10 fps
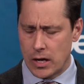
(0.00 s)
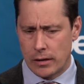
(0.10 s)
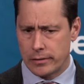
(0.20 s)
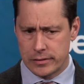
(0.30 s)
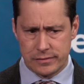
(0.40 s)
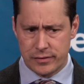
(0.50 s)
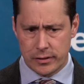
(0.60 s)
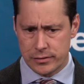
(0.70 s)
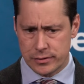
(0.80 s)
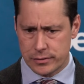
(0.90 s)
Yeah, his
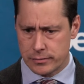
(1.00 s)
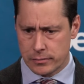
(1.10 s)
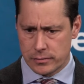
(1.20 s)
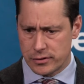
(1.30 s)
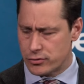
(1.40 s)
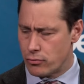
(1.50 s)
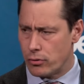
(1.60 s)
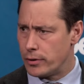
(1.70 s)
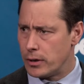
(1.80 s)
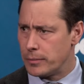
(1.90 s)
finger's
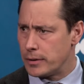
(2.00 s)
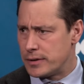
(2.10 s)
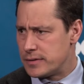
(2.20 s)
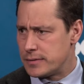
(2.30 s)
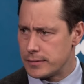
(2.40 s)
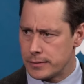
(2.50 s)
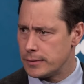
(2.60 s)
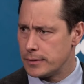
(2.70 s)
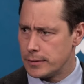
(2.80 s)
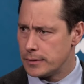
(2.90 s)
destroyed. I mean, it's
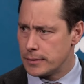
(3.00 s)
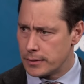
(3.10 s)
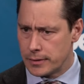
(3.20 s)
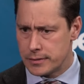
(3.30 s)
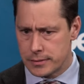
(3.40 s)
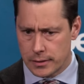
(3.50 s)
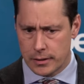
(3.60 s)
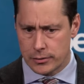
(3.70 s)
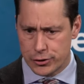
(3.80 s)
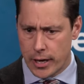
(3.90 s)

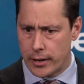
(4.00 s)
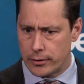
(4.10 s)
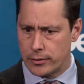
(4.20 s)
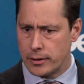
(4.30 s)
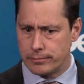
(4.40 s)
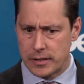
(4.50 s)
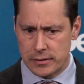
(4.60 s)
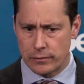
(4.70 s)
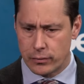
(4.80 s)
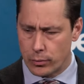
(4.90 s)
shattered, and he's
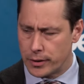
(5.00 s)
out for